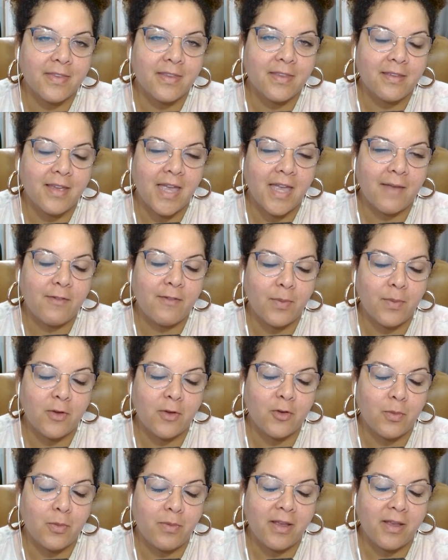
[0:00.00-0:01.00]
have a special
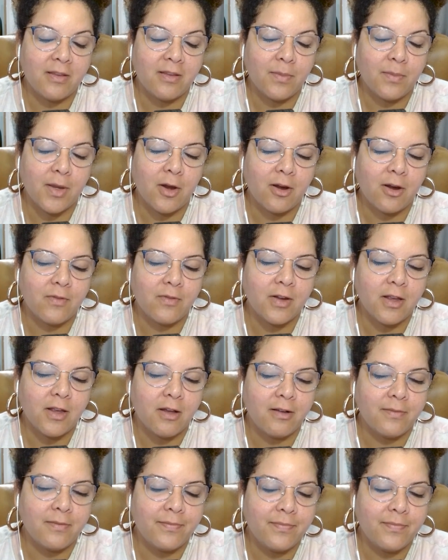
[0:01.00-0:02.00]
place in my heart for y'all.
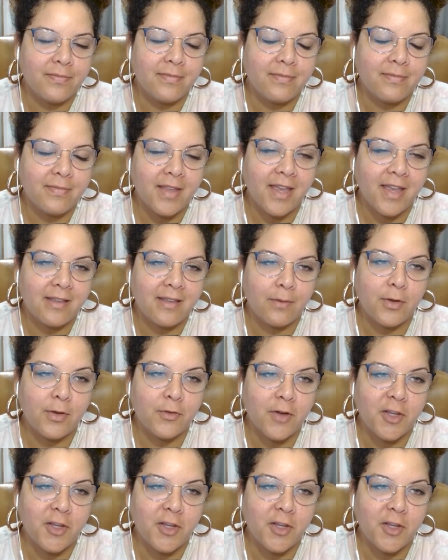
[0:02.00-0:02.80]
I was raised by